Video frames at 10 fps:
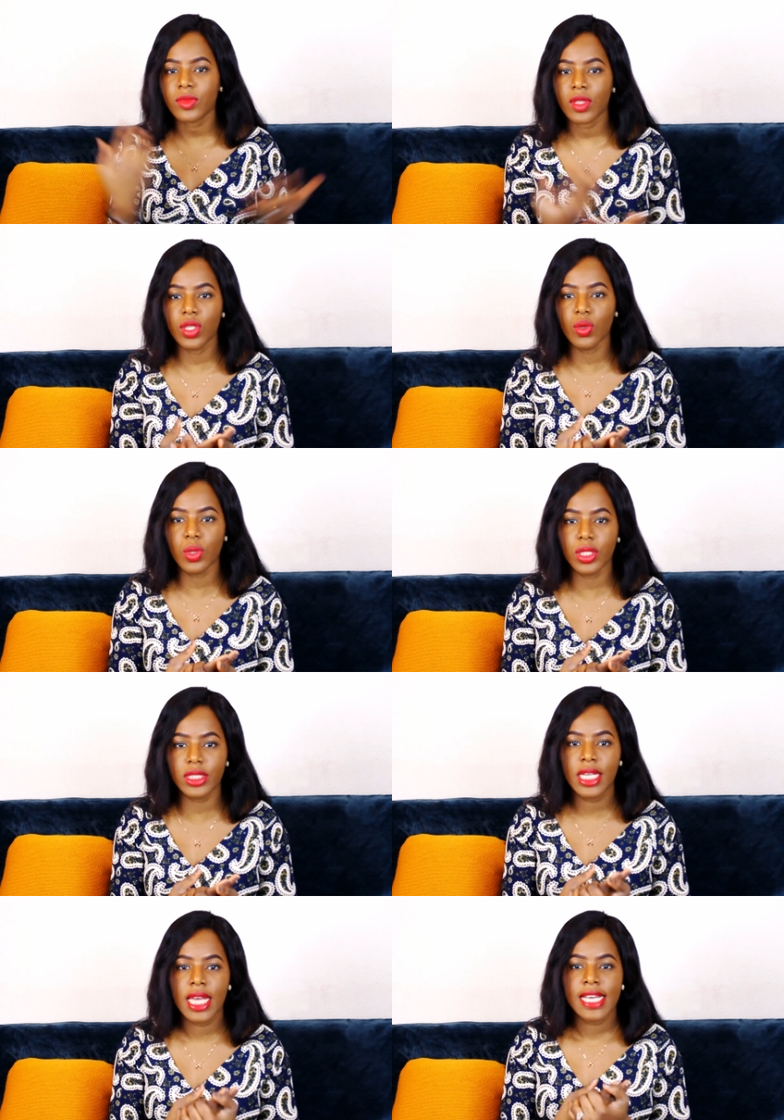you will
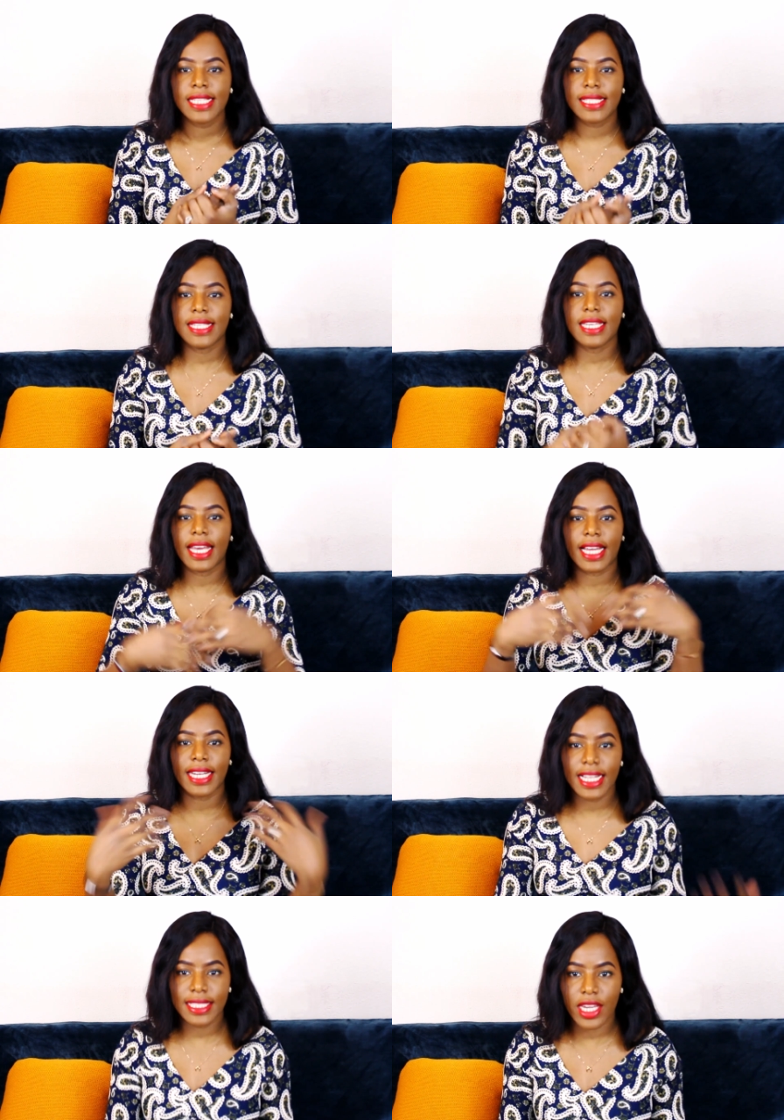see like an
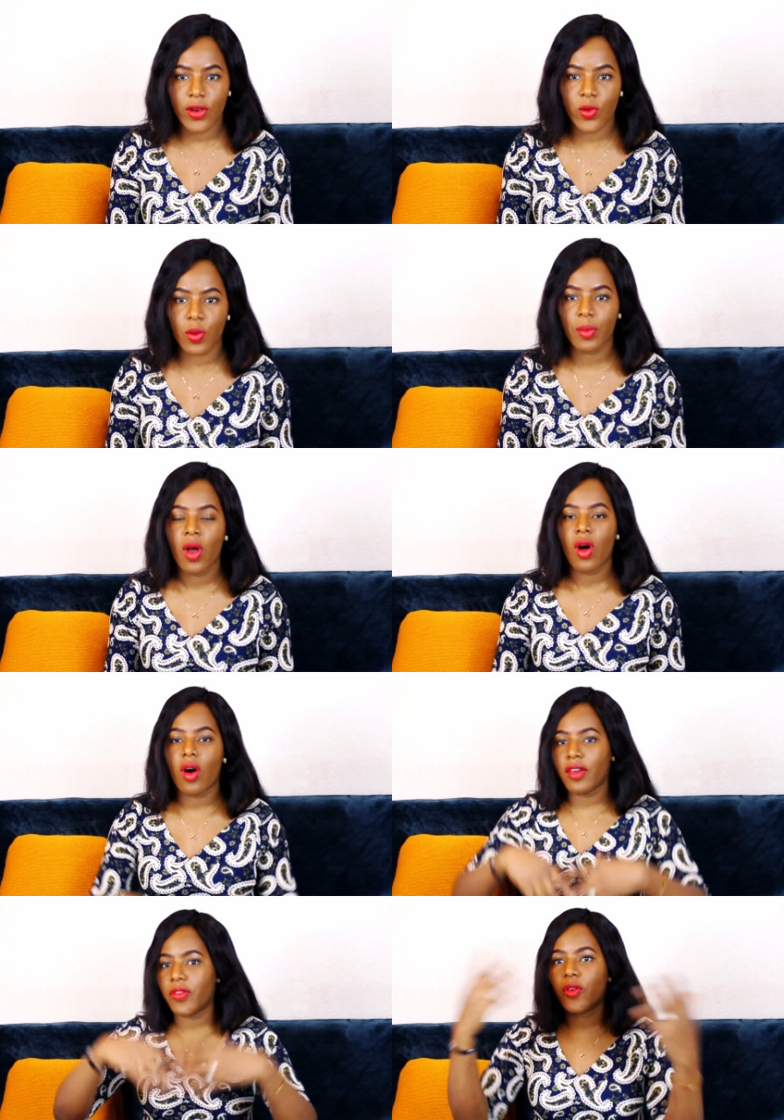ante room
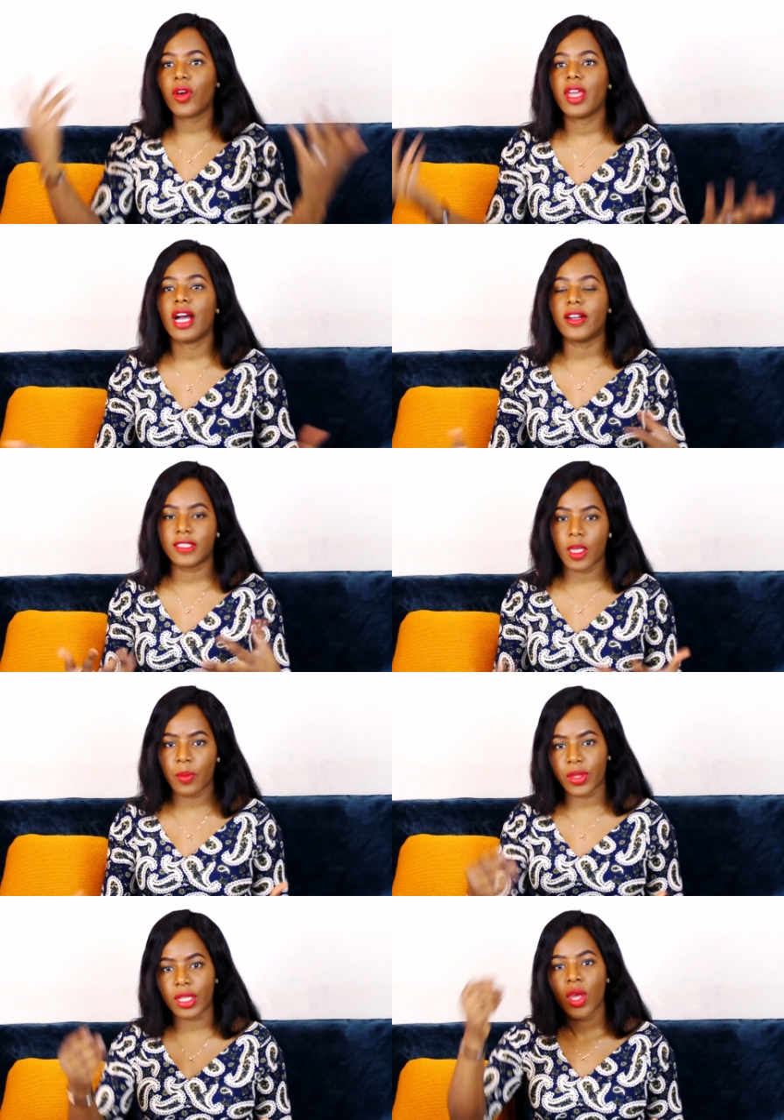or a foyer or
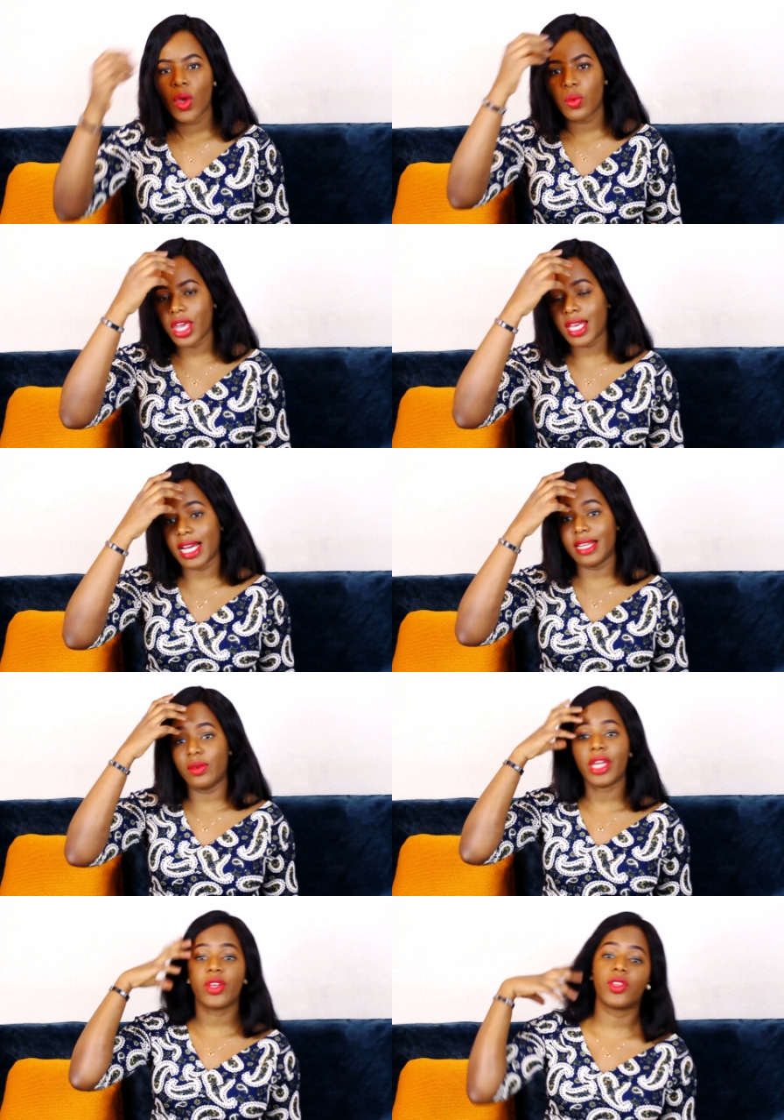something where
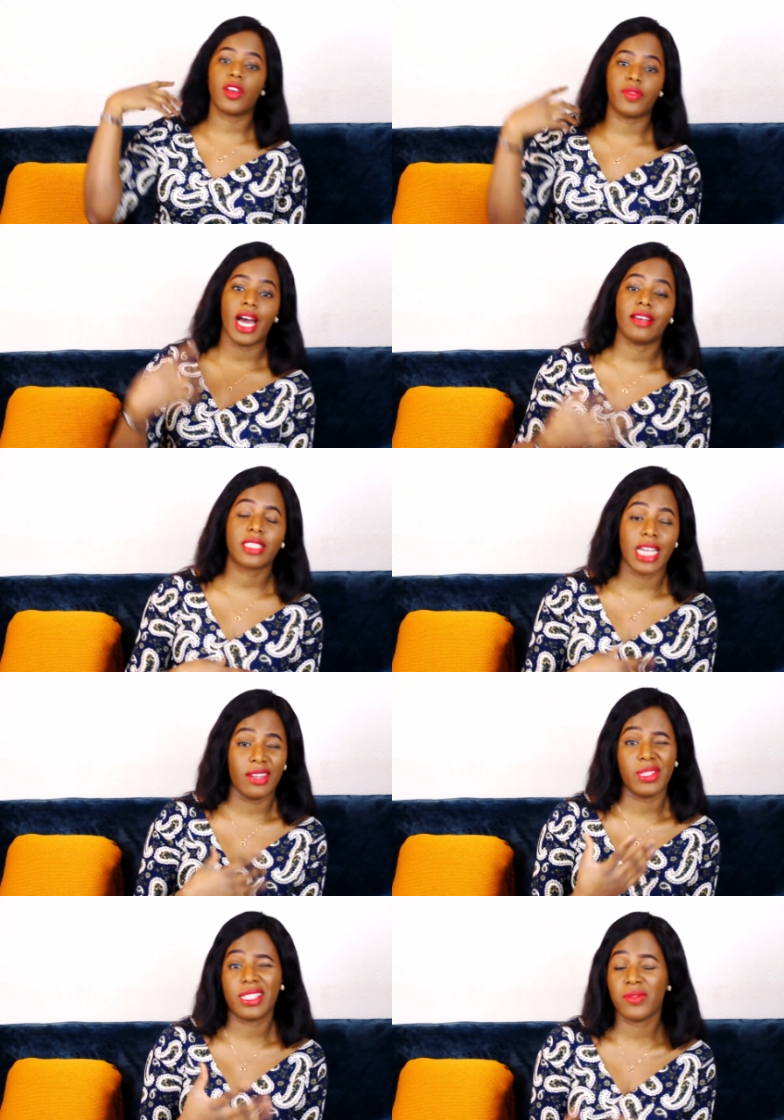the owner of the house can
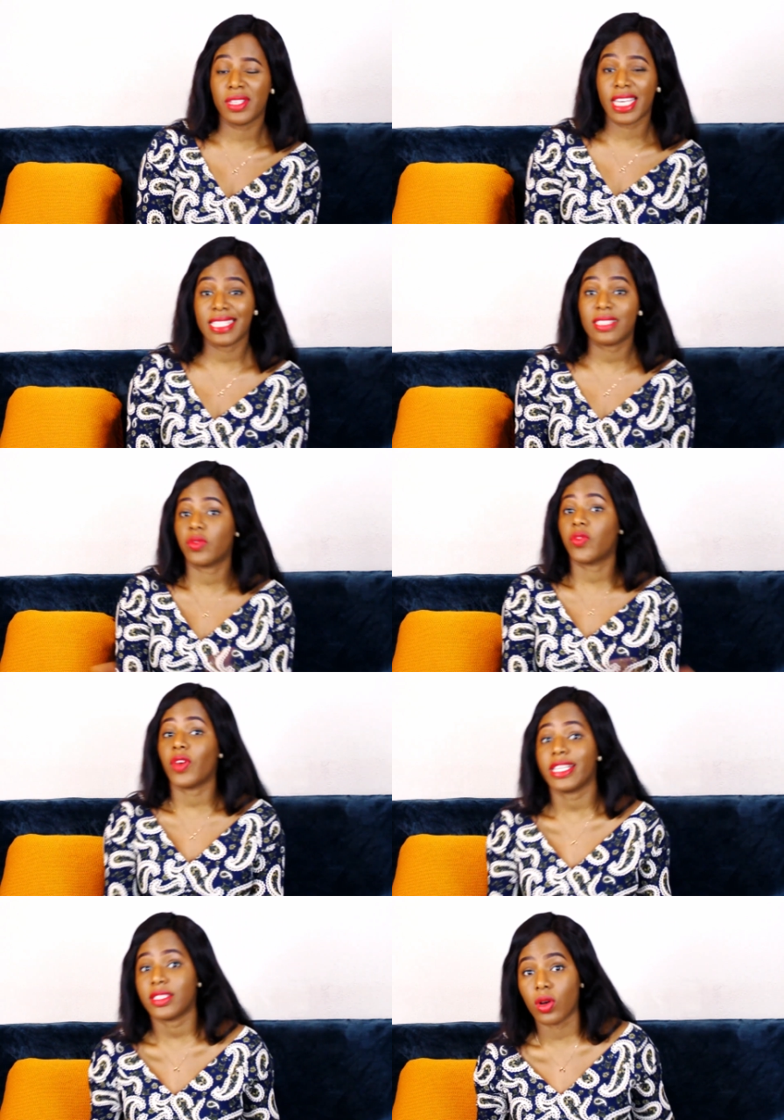receive guests
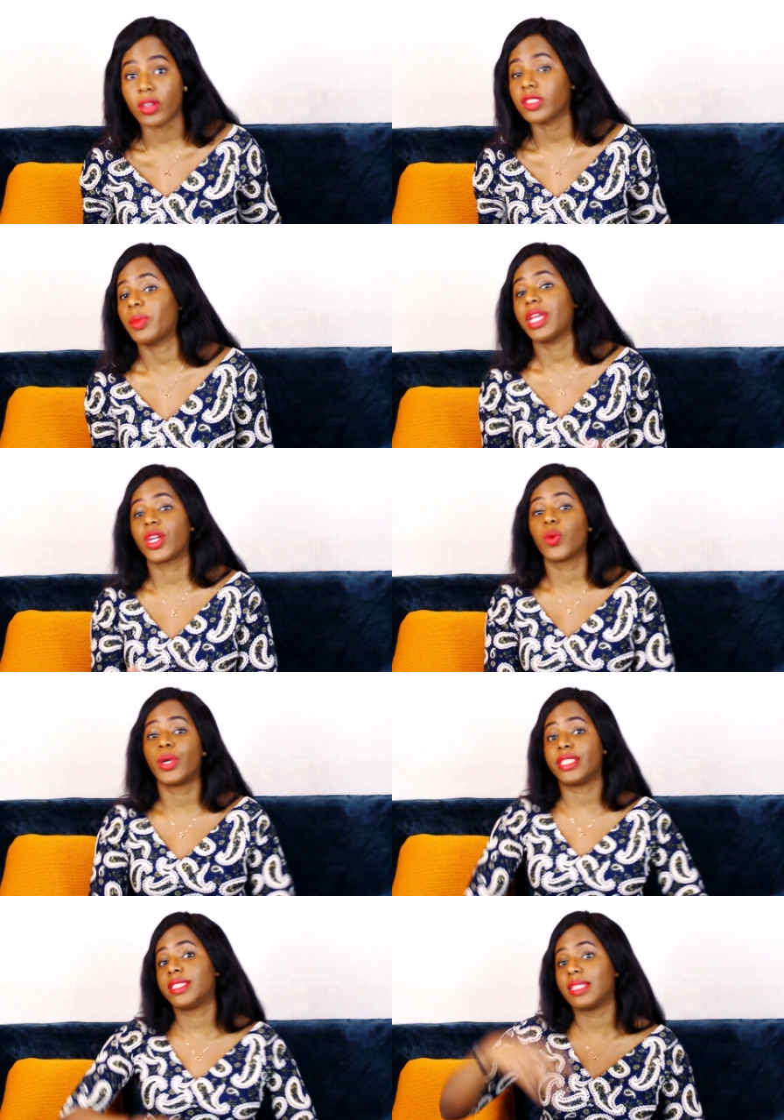first, or somebody you don't
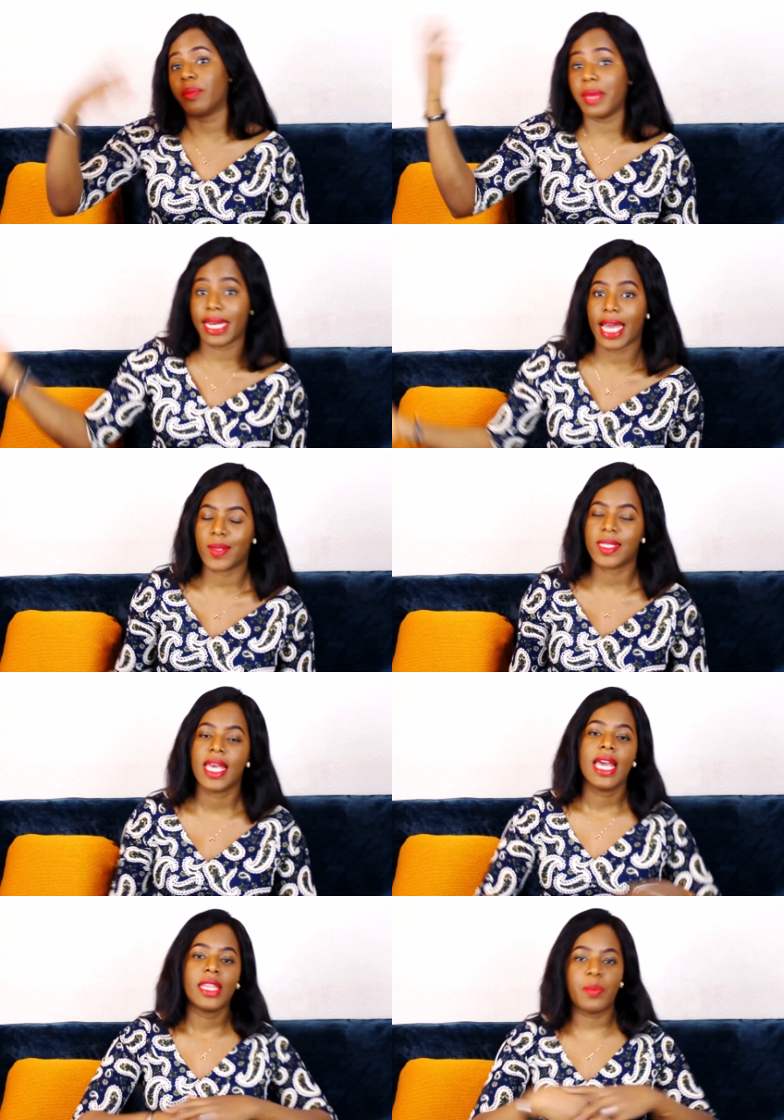want into the main house,
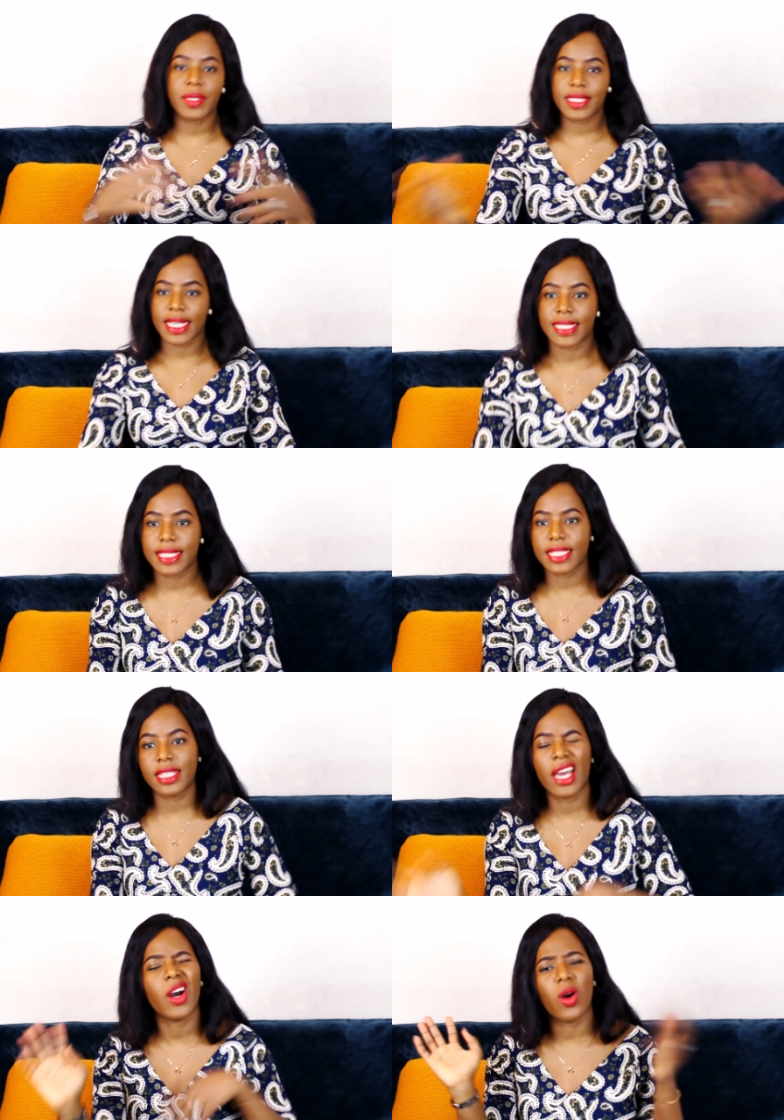the person can sit
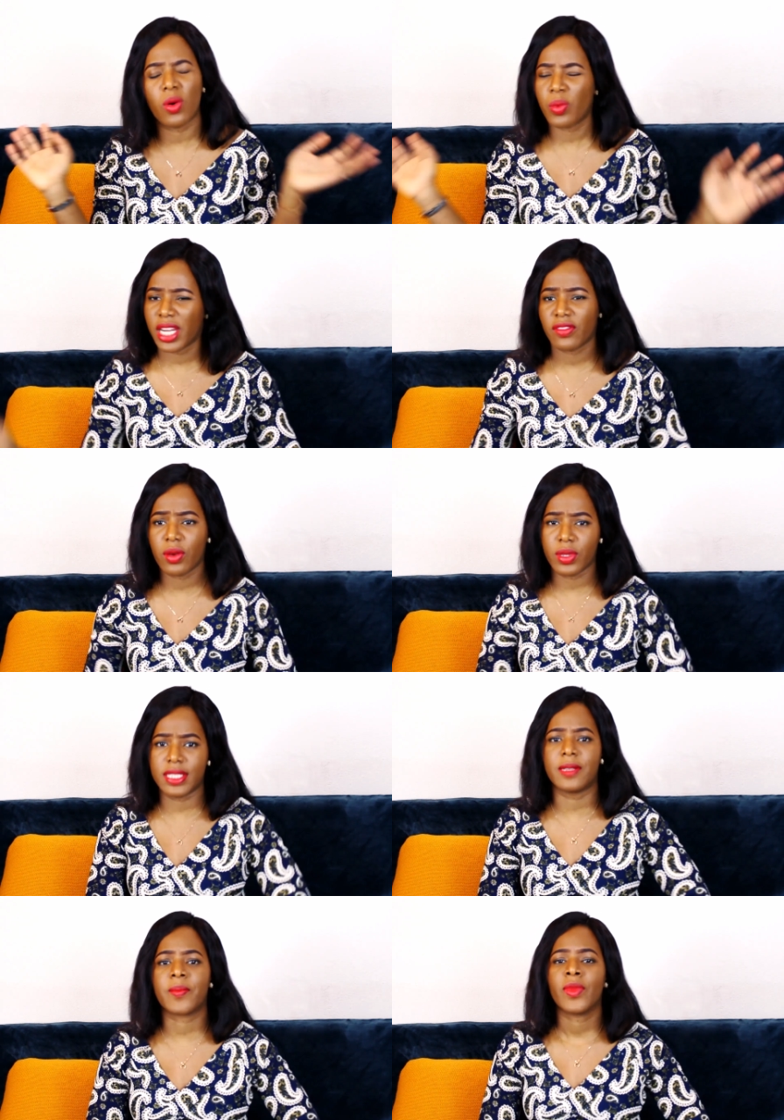there, or whatever
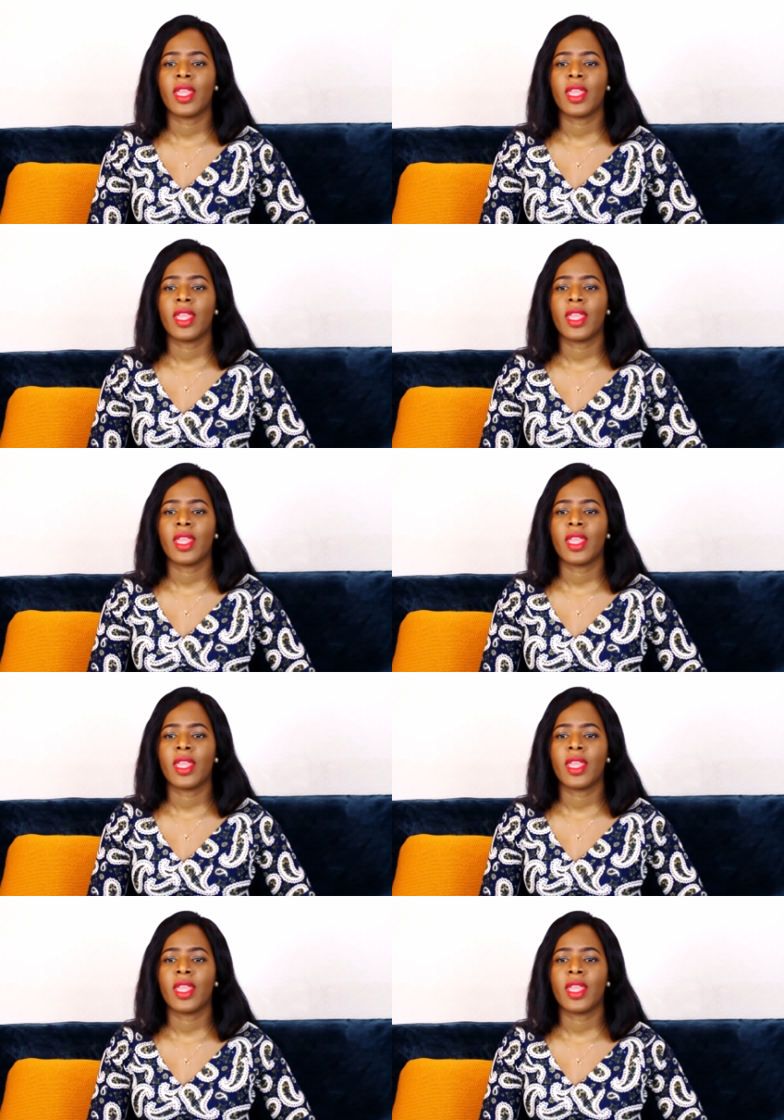reason